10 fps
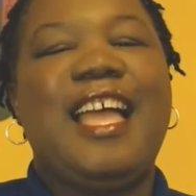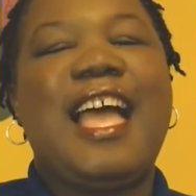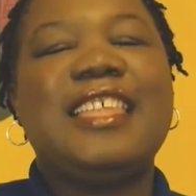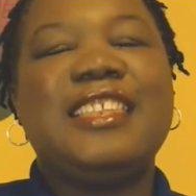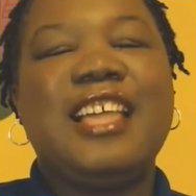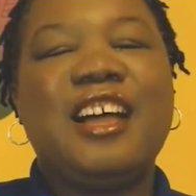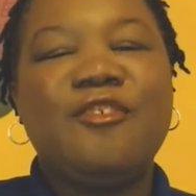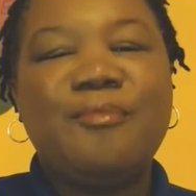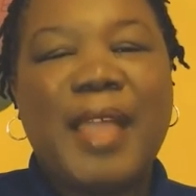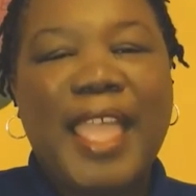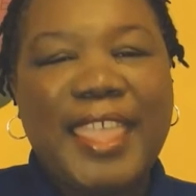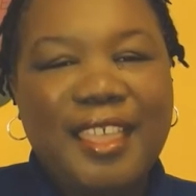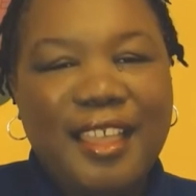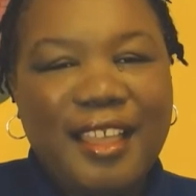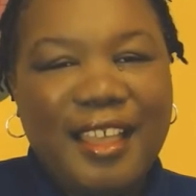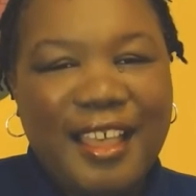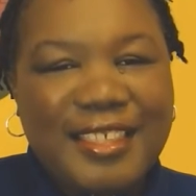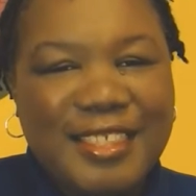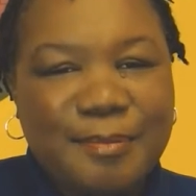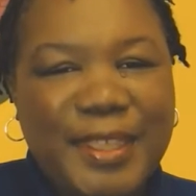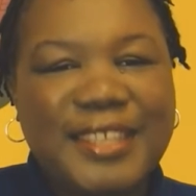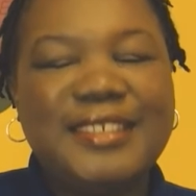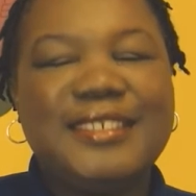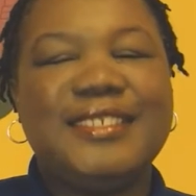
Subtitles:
I love my husband.